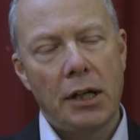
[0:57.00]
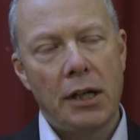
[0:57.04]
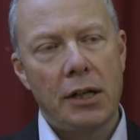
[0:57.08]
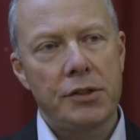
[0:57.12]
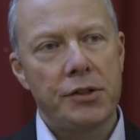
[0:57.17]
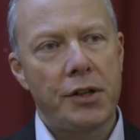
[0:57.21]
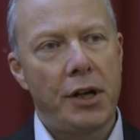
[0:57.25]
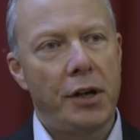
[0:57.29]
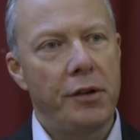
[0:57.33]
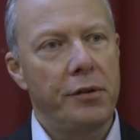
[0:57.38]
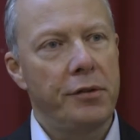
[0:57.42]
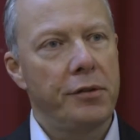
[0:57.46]

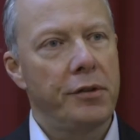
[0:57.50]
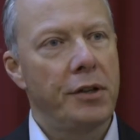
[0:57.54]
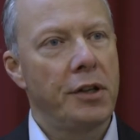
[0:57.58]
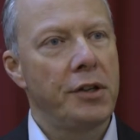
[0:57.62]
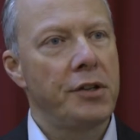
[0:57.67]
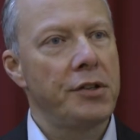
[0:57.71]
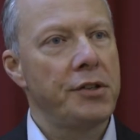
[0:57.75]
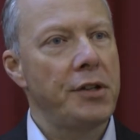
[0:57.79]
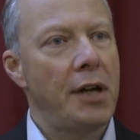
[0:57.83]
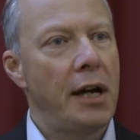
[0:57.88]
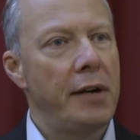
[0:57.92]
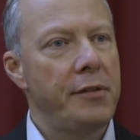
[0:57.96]
So the
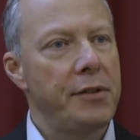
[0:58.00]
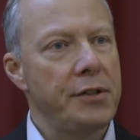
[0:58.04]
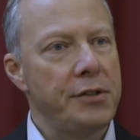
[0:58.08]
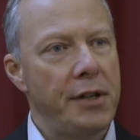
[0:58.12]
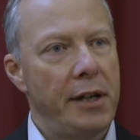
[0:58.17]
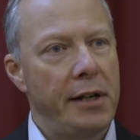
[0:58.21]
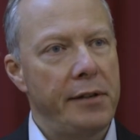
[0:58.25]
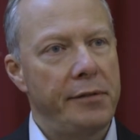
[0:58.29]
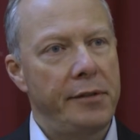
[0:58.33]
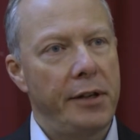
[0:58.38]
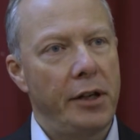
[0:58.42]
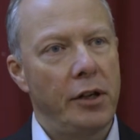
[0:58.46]
desire for
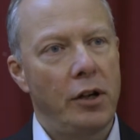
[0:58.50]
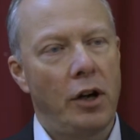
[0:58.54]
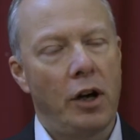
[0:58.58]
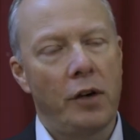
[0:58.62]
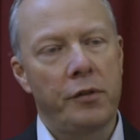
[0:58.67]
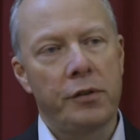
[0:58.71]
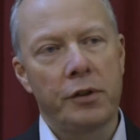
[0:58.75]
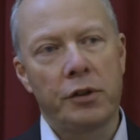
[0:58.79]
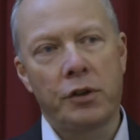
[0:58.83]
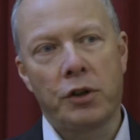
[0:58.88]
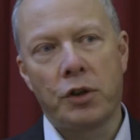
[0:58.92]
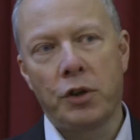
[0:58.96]
safety
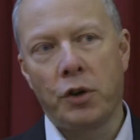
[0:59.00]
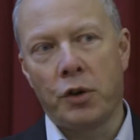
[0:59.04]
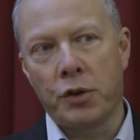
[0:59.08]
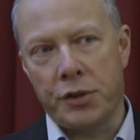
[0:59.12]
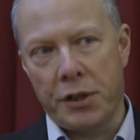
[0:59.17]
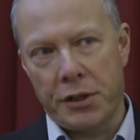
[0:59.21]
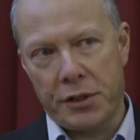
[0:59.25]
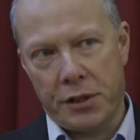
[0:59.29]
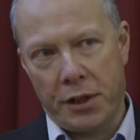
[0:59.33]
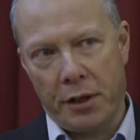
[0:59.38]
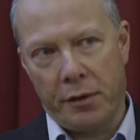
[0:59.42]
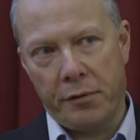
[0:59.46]
often
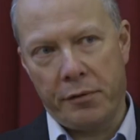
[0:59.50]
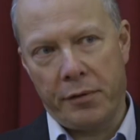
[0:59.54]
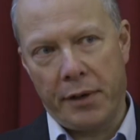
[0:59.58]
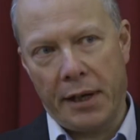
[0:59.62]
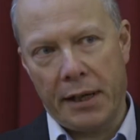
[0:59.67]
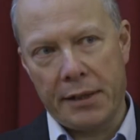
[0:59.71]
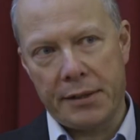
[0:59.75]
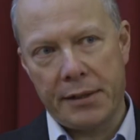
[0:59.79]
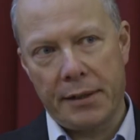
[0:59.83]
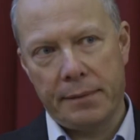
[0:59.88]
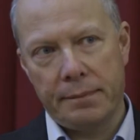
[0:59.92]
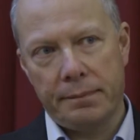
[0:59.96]
causes
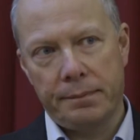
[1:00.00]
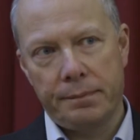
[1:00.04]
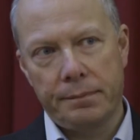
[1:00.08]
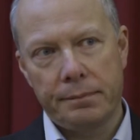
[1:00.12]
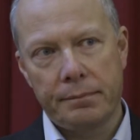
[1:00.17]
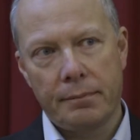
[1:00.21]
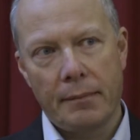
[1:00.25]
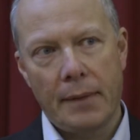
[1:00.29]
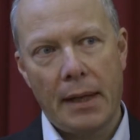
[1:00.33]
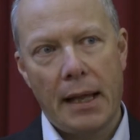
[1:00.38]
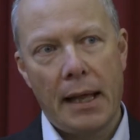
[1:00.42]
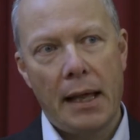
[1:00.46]
conflict.
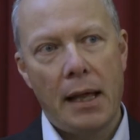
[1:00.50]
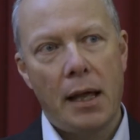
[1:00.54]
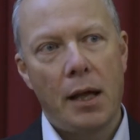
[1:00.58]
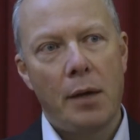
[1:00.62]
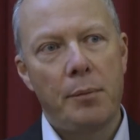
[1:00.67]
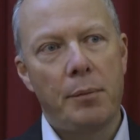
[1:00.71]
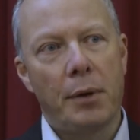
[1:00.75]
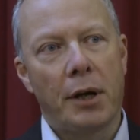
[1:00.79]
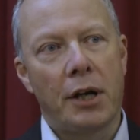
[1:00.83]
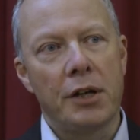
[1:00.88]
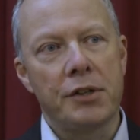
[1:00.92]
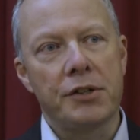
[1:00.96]

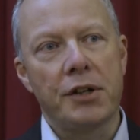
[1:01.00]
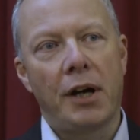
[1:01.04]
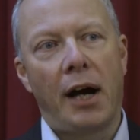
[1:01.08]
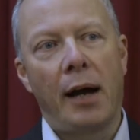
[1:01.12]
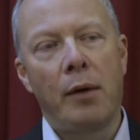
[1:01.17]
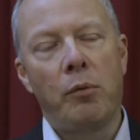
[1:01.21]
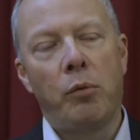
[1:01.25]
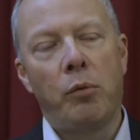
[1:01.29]
Because I